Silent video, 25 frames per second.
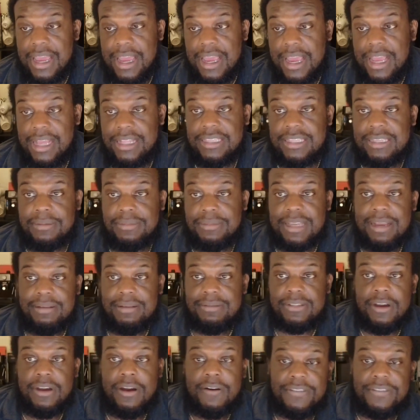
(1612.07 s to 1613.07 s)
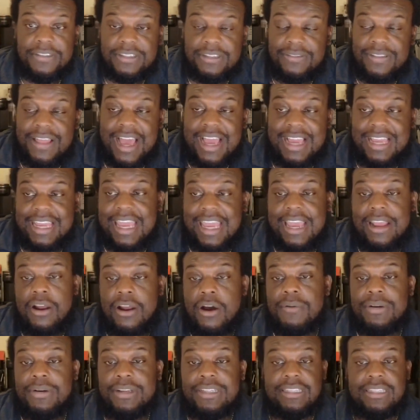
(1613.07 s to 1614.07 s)
And sometimes the offensive line can't
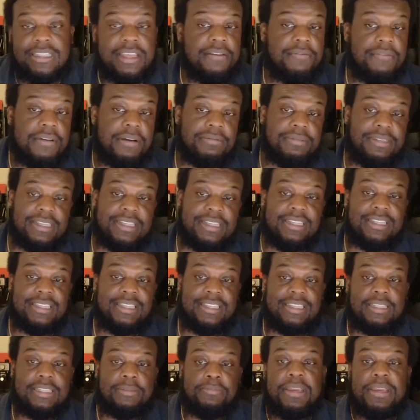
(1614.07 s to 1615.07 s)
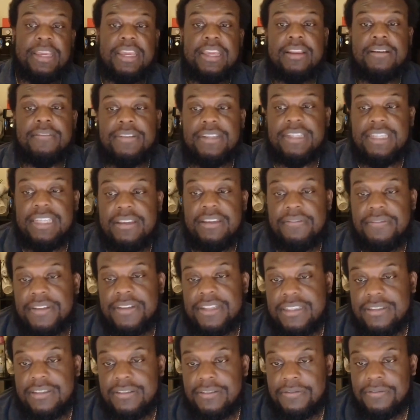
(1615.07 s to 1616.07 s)
always live up to the speed of a
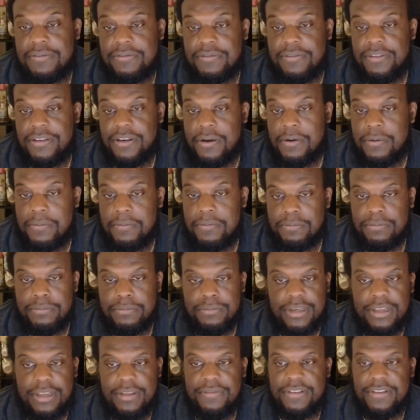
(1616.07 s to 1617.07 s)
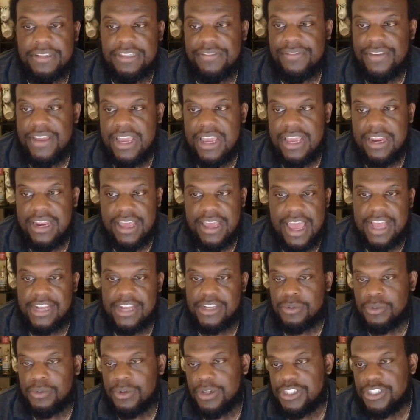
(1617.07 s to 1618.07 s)
defensive end, an
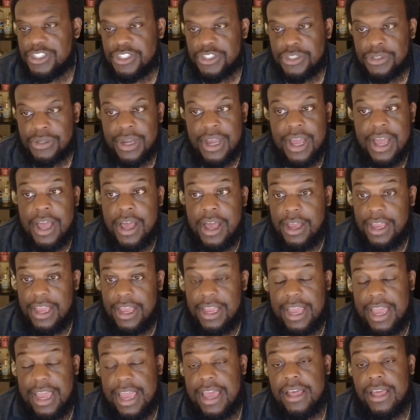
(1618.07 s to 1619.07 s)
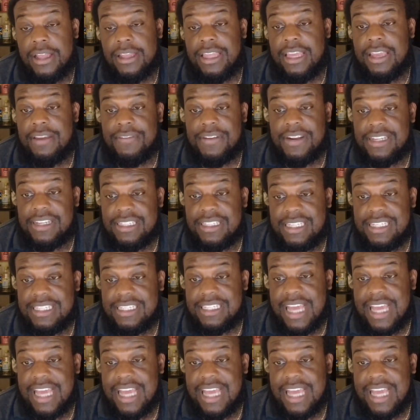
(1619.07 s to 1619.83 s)
edge rusher, hell, even a D